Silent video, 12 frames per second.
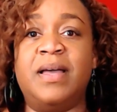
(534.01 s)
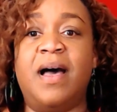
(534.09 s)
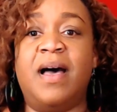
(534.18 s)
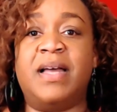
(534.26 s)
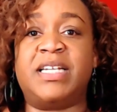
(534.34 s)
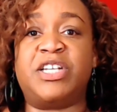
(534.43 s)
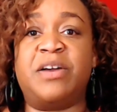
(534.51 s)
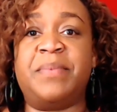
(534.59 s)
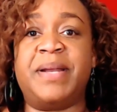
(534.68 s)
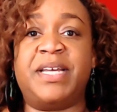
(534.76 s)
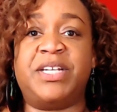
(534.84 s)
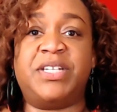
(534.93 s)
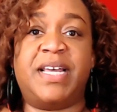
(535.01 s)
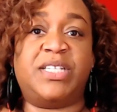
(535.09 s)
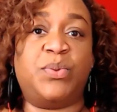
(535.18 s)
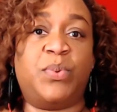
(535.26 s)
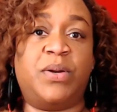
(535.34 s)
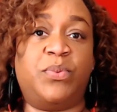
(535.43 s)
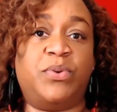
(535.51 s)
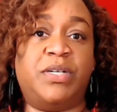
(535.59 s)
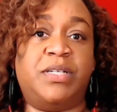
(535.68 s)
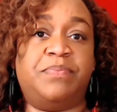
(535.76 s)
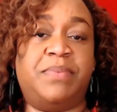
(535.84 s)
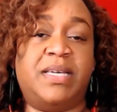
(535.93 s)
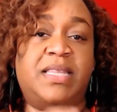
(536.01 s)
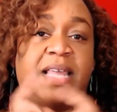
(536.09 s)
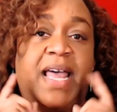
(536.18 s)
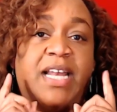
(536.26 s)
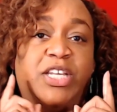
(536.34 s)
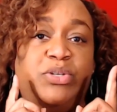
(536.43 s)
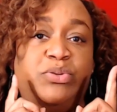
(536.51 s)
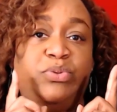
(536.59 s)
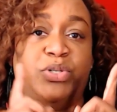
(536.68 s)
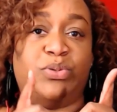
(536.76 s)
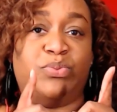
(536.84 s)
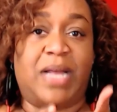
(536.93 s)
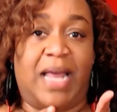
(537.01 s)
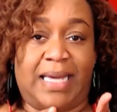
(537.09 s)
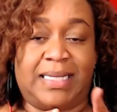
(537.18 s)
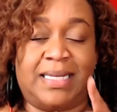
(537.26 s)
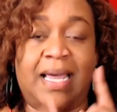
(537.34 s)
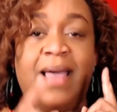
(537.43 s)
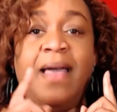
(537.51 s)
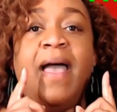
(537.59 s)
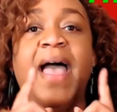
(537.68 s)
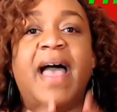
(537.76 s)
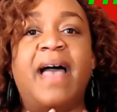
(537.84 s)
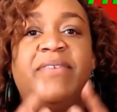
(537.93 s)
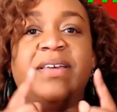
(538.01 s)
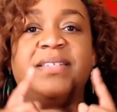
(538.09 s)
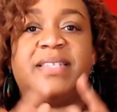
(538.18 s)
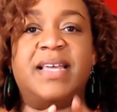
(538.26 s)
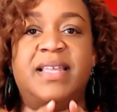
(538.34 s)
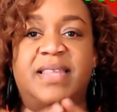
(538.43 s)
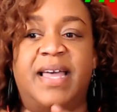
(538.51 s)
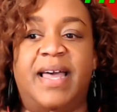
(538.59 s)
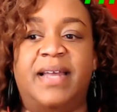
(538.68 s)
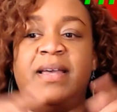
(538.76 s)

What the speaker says: determination as to what it would be that you do next. Having said that,